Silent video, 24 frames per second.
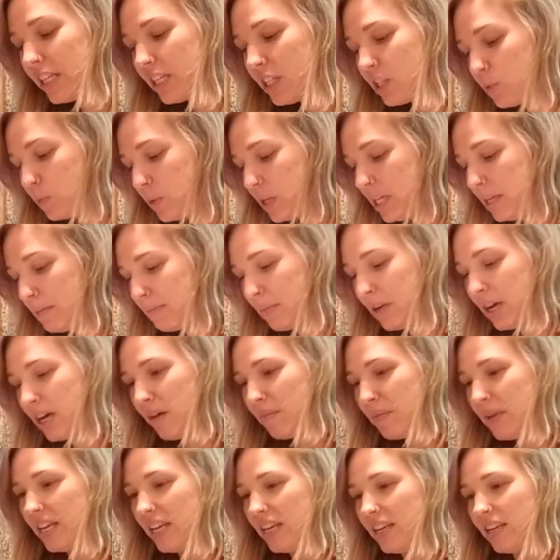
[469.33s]
sweet
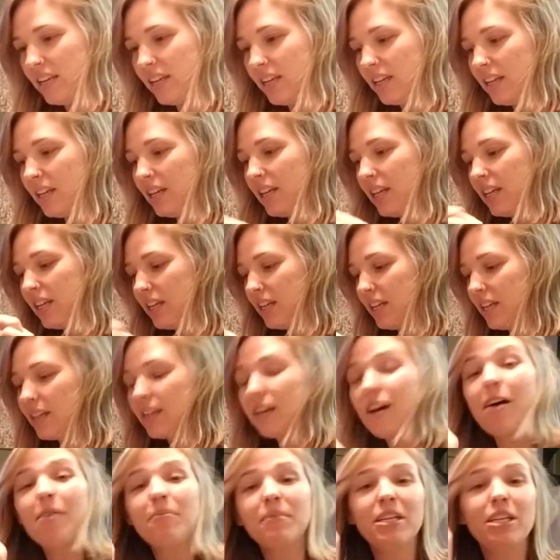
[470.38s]
mommy
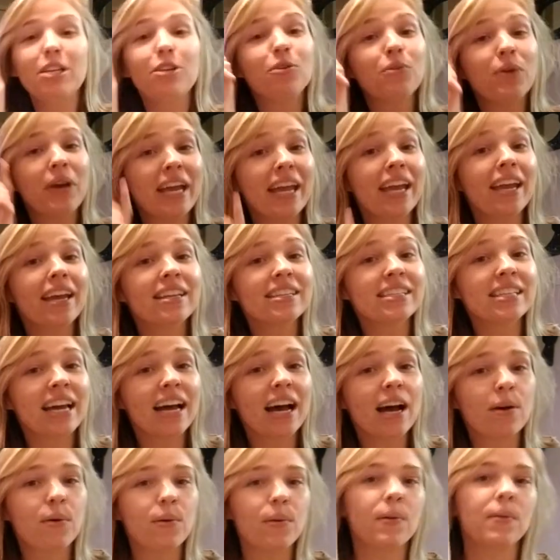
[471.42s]
got me new hand
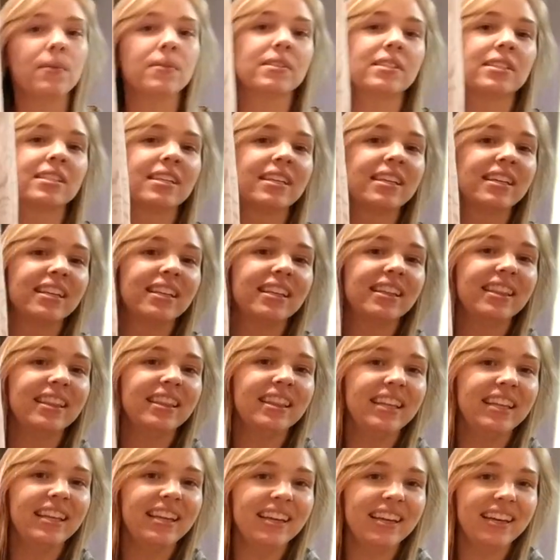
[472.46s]
towels.
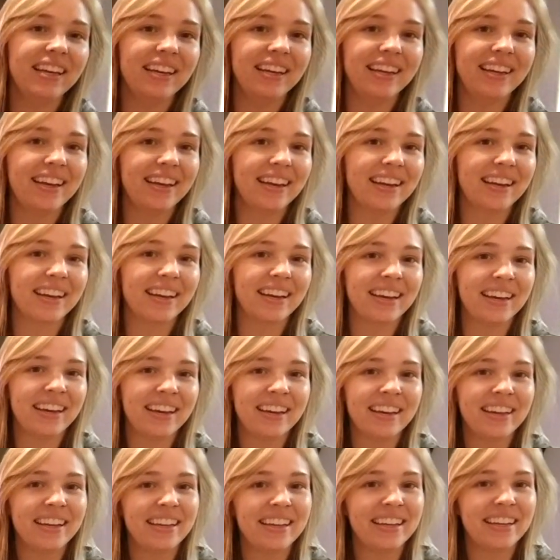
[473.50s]
Look,
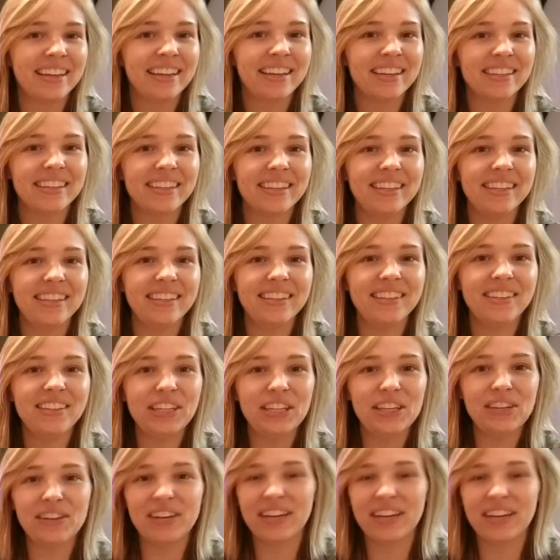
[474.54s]
cute,